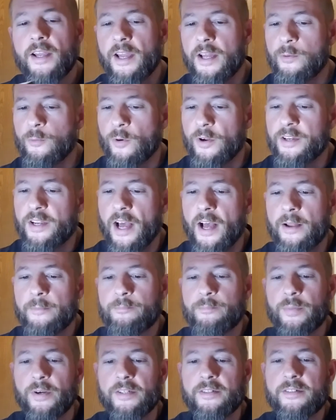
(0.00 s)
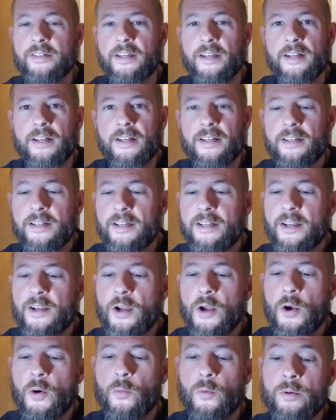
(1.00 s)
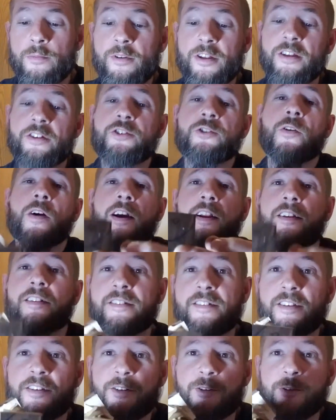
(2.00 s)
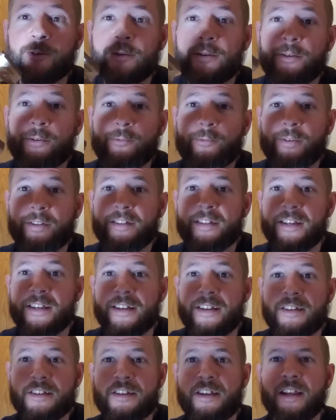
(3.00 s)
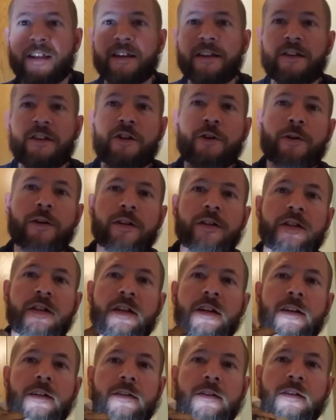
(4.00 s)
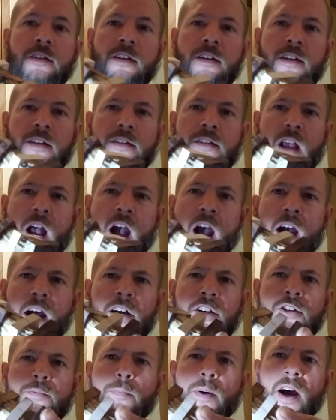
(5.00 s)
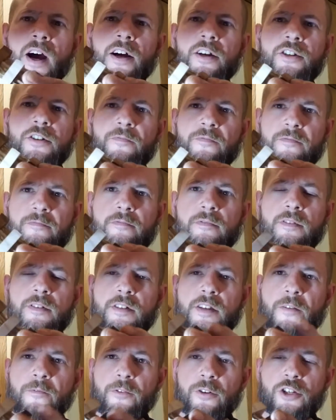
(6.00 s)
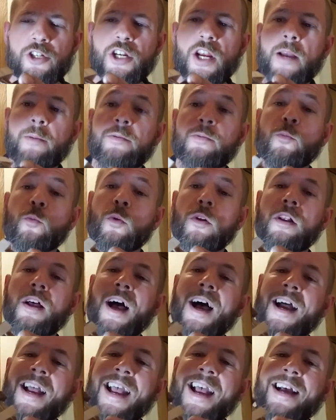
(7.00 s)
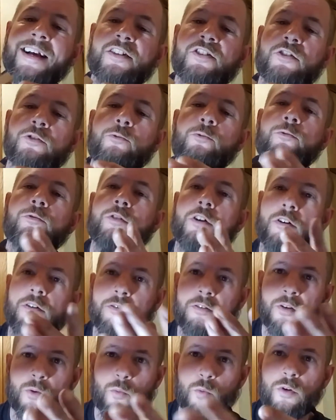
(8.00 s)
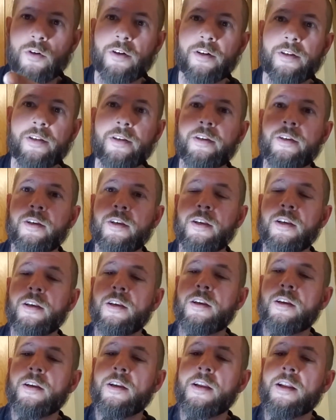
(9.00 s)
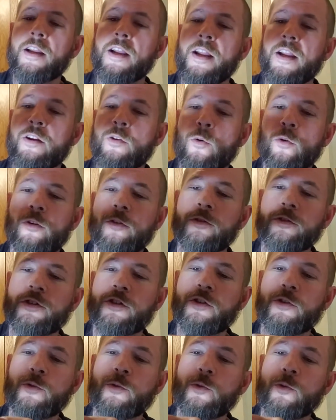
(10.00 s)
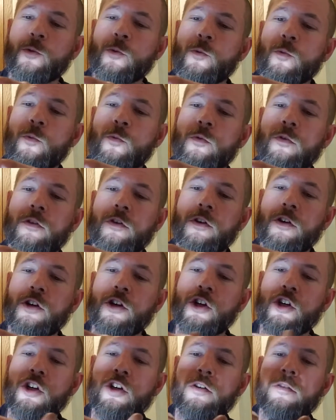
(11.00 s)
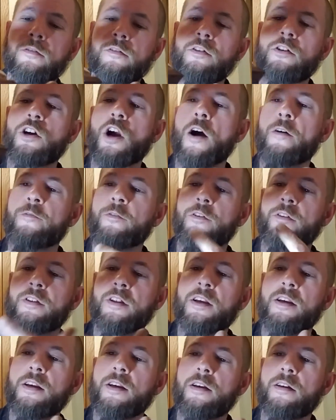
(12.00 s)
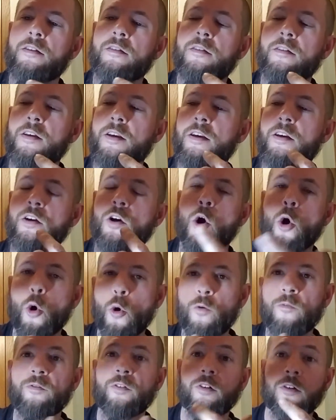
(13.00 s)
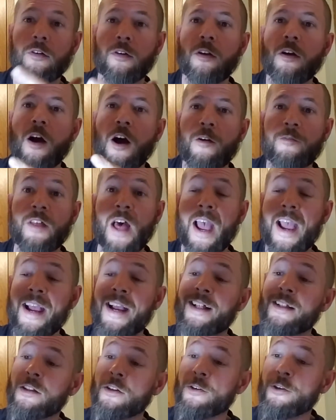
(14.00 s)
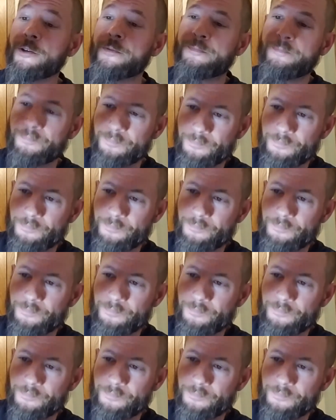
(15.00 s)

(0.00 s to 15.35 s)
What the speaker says: whatnot. But what I'm going to try to do with this, and you can see it's a hodgepodge of different shapes. Well, I had to turn the wood in order to cover the oval of the antler.